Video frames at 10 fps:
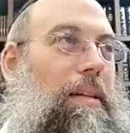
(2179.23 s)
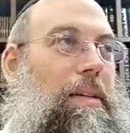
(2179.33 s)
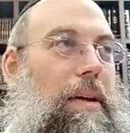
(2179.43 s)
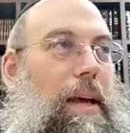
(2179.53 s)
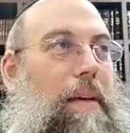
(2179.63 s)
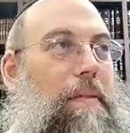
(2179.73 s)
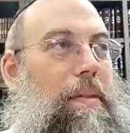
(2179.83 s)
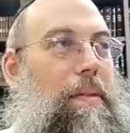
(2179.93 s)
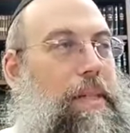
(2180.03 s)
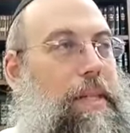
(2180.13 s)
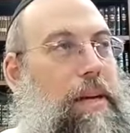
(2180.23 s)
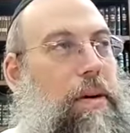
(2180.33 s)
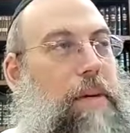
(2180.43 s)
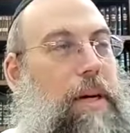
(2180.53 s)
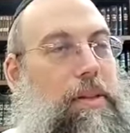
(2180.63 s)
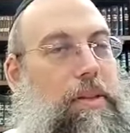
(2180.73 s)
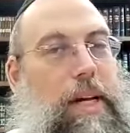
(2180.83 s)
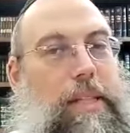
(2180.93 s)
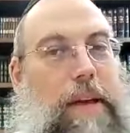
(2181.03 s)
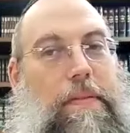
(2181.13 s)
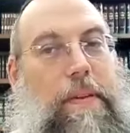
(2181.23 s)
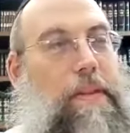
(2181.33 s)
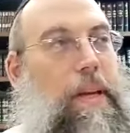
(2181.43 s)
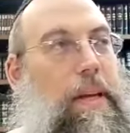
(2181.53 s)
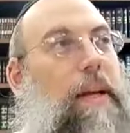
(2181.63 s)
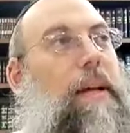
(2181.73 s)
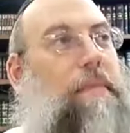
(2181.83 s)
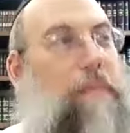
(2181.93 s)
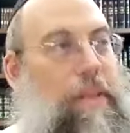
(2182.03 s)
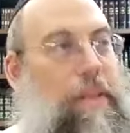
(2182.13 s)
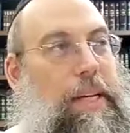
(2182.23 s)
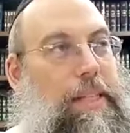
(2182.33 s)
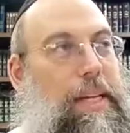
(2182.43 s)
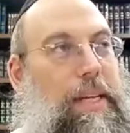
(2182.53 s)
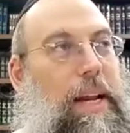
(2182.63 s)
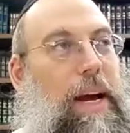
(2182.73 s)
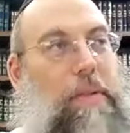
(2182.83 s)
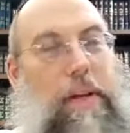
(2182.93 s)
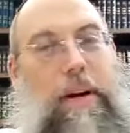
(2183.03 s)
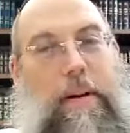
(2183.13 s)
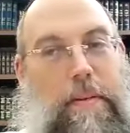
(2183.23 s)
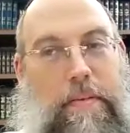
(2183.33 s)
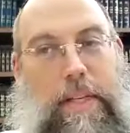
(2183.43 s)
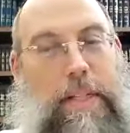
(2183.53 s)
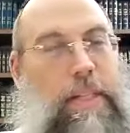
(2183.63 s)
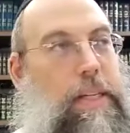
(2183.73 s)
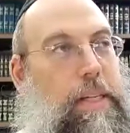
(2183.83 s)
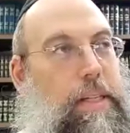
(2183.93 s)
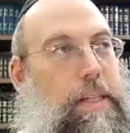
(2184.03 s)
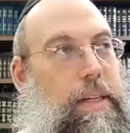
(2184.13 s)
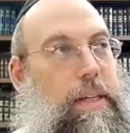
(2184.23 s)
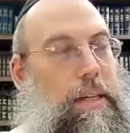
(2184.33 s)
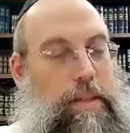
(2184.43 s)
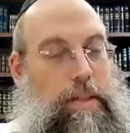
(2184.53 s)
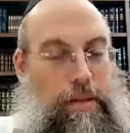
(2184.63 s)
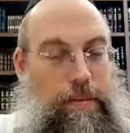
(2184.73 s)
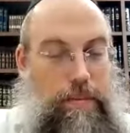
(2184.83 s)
So he gave it. He said you owe me hundred dollars. He gave fifty. Fifty is actually now there. Fifty is his. Okay. So.